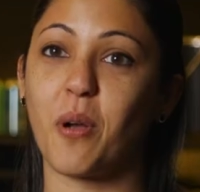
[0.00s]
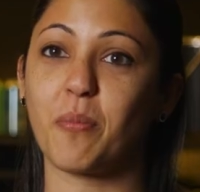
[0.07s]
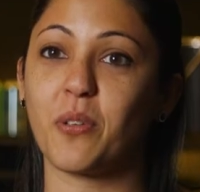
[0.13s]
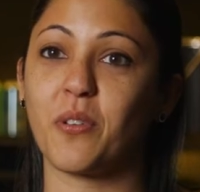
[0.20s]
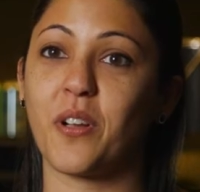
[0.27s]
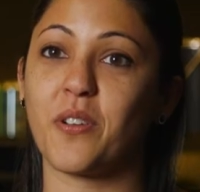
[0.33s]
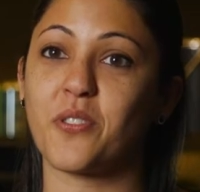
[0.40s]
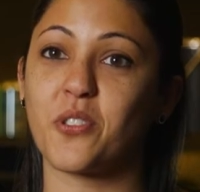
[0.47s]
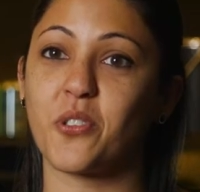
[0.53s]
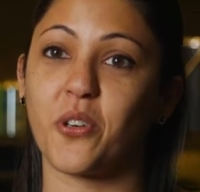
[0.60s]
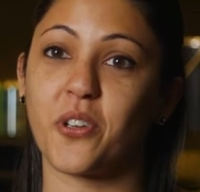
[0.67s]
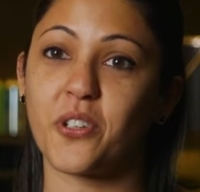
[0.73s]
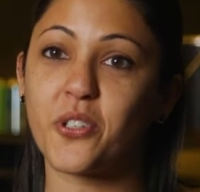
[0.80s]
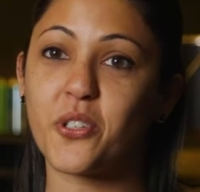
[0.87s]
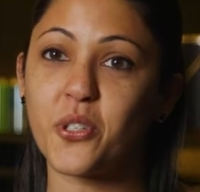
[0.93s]
Rama Rao's
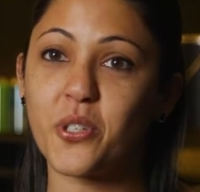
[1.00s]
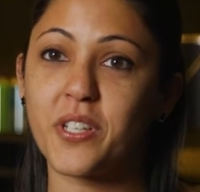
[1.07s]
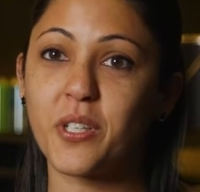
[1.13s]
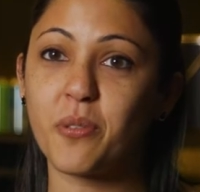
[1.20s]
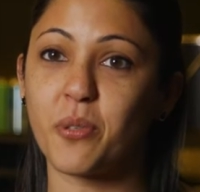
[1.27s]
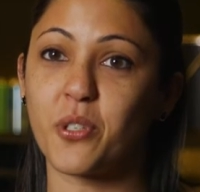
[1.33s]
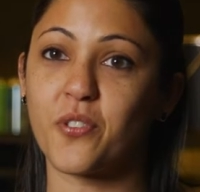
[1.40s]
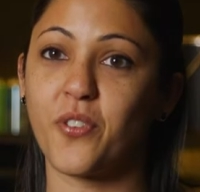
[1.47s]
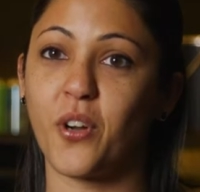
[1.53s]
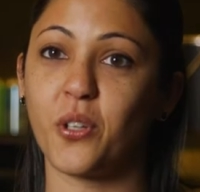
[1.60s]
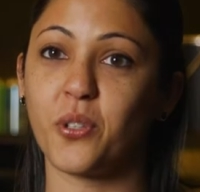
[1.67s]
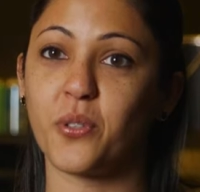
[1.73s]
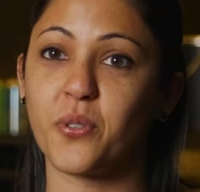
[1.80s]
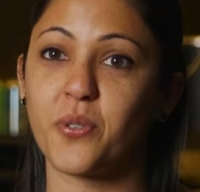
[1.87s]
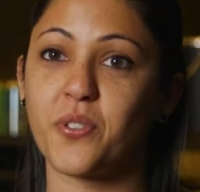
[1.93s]
Daughter Tree, which
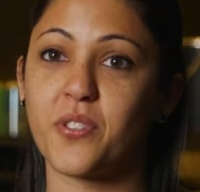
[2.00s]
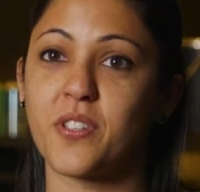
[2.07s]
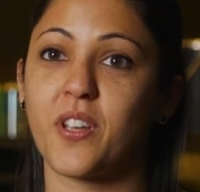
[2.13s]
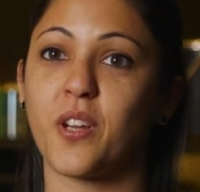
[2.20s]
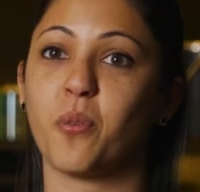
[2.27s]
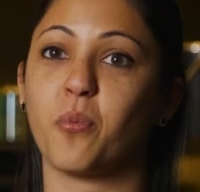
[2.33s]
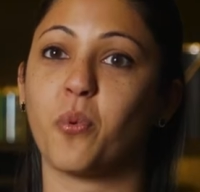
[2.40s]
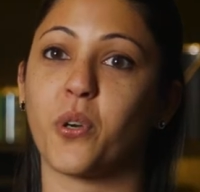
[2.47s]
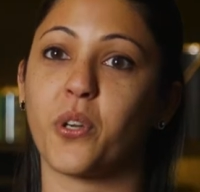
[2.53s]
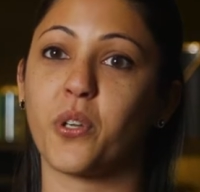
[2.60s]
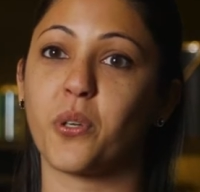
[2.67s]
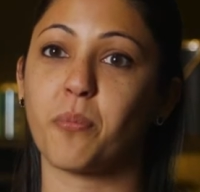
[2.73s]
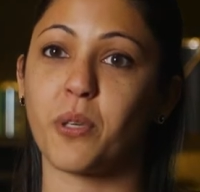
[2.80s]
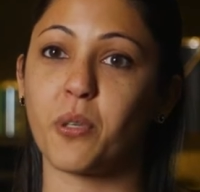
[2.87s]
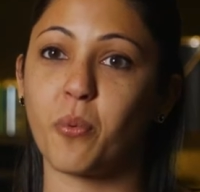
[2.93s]
follows a warrior
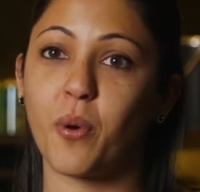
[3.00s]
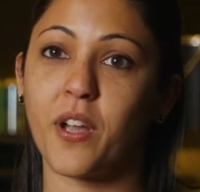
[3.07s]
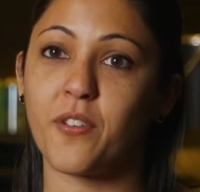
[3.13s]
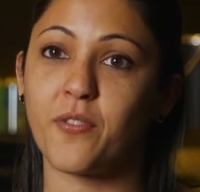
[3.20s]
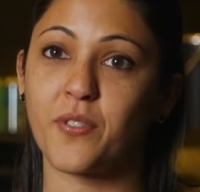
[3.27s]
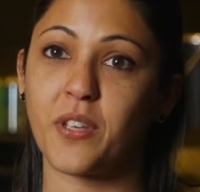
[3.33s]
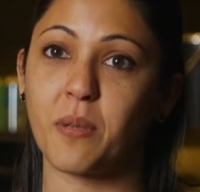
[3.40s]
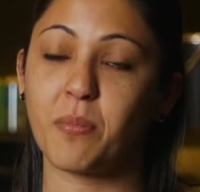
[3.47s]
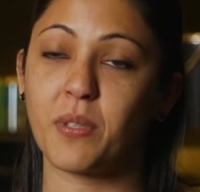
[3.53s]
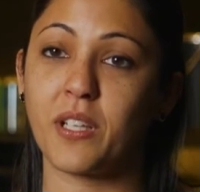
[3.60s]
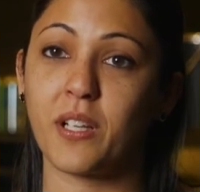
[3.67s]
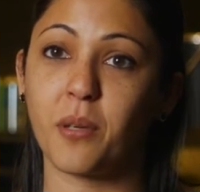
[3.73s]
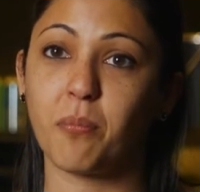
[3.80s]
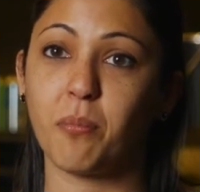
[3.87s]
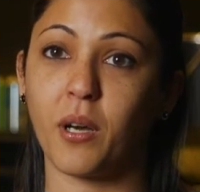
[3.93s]
midwife named
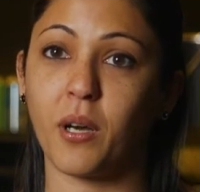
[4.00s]
Neelam